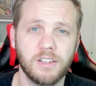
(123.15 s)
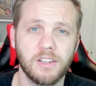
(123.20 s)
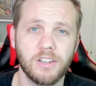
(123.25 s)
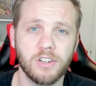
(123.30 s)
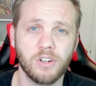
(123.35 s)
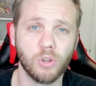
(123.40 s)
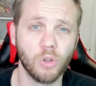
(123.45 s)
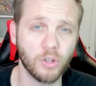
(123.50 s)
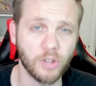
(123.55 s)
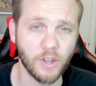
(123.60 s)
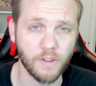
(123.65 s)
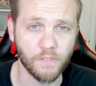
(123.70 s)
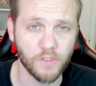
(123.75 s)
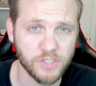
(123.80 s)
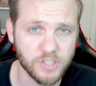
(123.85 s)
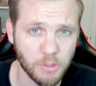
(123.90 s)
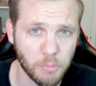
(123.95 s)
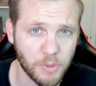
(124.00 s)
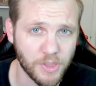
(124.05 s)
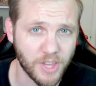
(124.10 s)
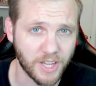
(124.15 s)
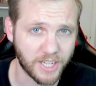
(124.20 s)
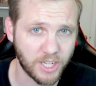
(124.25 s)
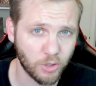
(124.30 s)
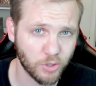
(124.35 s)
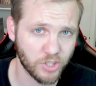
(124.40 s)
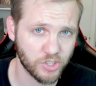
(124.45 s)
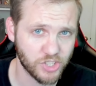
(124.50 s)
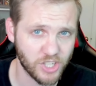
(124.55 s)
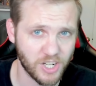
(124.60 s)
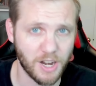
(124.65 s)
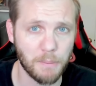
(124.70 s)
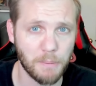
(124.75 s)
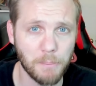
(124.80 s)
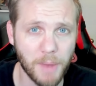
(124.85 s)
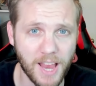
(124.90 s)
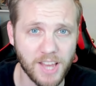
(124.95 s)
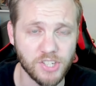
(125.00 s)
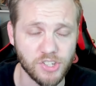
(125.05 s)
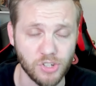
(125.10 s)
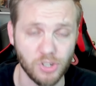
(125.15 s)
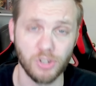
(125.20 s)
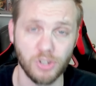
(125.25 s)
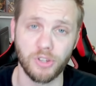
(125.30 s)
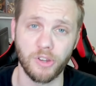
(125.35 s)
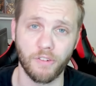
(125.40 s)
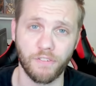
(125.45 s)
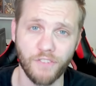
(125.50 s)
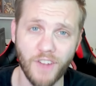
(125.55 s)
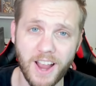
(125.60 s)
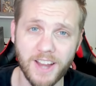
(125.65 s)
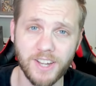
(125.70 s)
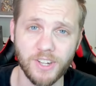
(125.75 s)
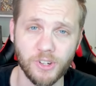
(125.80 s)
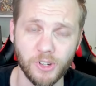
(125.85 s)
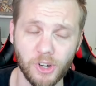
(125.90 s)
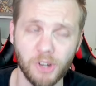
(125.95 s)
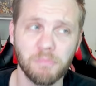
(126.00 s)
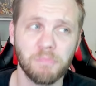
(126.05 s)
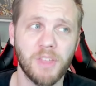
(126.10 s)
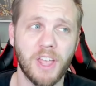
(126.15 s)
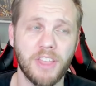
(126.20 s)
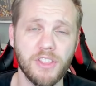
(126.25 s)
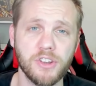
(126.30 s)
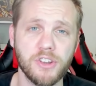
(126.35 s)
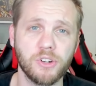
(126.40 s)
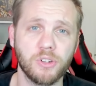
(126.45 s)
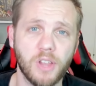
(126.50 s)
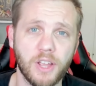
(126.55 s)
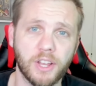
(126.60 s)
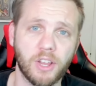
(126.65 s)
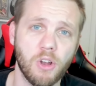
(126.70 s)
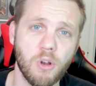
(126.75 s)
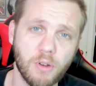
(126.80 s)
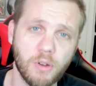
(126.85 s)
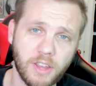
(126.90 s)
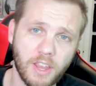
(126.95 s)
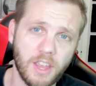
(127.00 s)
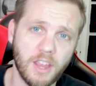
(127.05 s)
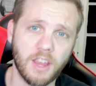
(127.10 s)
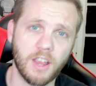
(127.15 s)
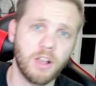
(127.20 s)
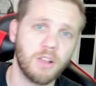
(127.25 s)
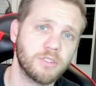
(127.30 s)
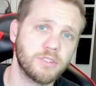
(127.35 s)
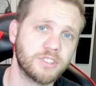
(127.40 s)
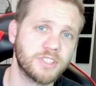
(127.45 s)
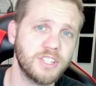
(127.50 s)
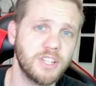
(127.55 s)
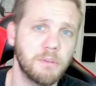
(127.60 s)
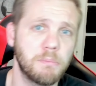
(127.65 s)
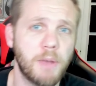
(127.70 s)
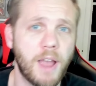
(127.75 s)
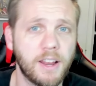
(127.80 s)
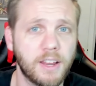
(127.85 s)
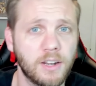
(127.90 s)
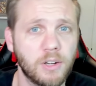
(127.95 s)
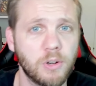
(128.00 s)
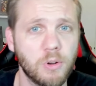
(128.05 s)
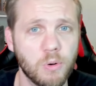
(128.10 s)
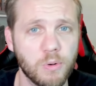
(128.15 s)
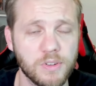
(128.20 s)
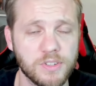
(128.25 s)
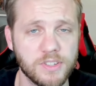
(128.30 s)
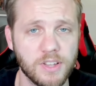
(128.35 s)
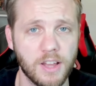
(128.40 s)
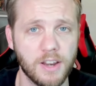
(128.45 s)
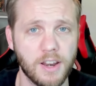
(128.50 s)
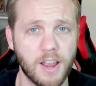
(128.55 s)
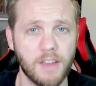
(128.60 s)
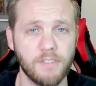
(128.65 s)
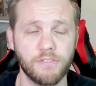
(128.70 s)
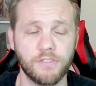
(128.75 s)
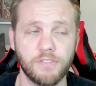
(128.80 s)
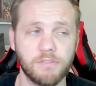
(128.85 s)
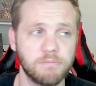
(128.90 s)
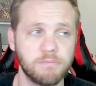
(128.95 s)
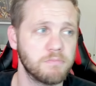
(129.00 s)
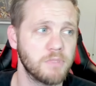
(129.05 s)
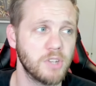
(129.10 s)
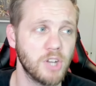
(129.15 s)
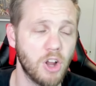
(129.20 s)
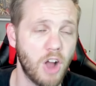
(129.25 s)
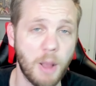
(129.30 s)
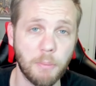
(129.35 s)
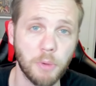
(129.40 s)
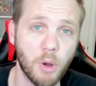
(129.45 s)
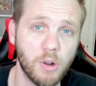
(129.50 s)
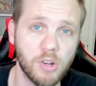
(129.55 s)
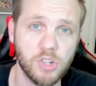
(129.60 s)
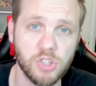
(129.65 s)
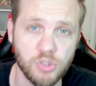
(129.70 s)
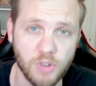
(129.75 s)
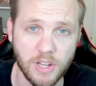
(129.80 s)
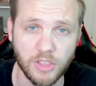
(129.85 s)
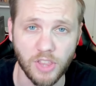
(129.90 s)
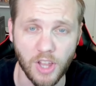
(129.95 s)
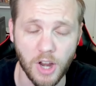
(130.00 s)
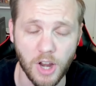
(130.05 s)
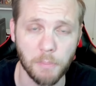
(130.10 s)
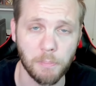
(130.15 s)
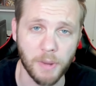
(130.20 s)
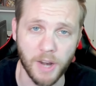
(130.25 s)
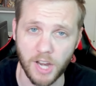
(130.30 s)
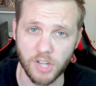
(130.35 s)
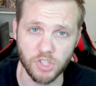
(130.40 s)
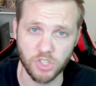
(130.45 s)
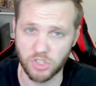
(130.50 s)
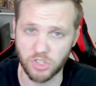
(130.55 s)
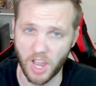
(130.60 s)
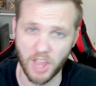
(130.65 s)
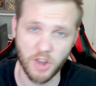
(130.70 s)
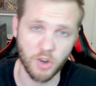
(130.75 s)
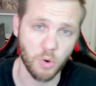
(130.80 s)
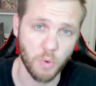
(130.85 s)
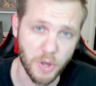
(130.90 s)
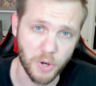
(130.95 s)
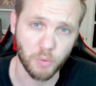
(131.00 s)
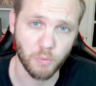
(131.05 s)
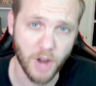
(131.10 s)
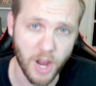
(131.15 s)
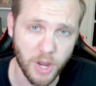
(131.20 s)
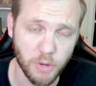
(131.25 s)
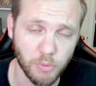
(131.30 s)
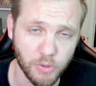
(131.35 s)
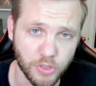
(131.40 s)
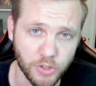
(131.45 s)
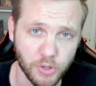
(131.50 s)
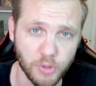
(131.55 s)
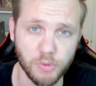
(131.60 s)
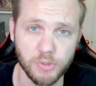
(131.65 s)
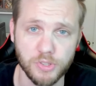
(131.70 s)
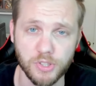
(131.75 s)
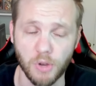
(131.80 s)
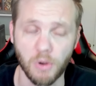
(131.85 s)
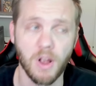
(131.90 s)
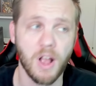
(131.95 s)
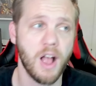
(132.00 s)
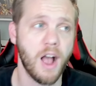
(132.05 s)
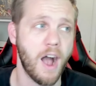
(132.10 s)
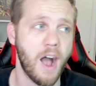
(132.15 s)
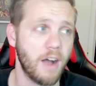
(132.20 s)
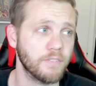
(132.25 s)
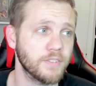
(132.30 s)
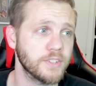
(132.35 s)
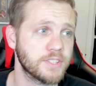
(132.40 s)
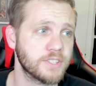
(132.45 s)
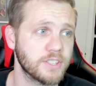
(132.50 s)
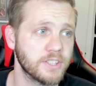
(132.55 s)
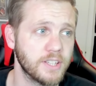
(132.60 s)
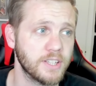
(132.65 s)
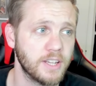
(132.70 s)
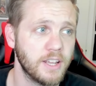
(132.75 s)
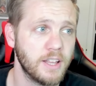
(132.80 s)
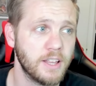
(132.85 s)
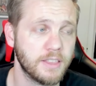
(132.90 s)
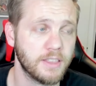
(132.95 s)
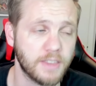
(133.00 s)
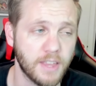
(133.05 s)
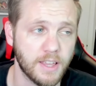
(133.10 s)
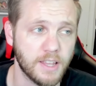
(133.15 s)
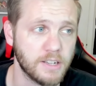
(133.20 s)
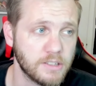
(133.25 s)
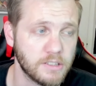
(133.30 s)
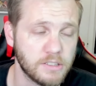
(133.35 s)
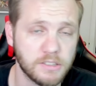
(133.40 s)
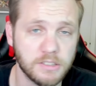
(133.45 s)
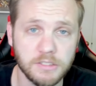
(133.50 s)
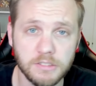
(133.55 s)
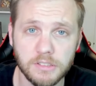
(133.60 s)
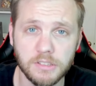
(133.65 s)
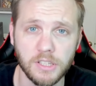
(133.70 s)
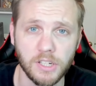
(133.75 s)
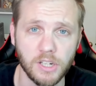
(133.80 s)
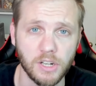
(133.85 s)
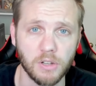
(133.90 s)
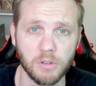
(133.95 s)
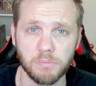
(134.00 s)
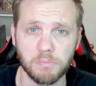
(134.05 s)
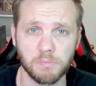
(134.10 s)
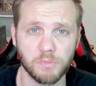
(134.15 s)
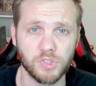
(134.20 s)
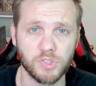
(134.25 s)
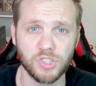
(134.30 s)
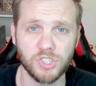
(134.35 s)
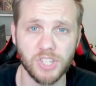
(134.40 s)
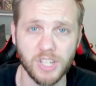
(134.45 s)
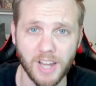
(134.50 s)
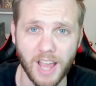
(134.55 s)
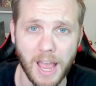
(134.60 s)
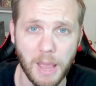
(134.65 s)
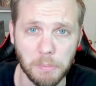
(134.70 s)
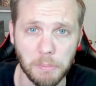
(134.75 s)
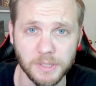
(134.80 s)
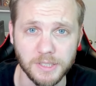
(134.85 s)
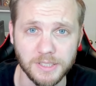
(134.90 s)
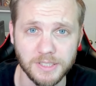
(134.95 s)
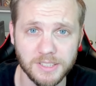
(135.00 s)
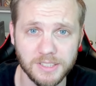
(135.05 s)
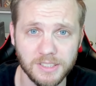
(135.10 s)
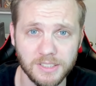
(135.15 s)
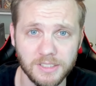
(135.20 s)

You're looking for someone that killed a Jedi Master, you find her, and then you're like, okay, I'll see you back at Coruscant. I've, you know, I'm going straight there, but I just, I don't want to ride with you. So obviously, then, you know, shit happens.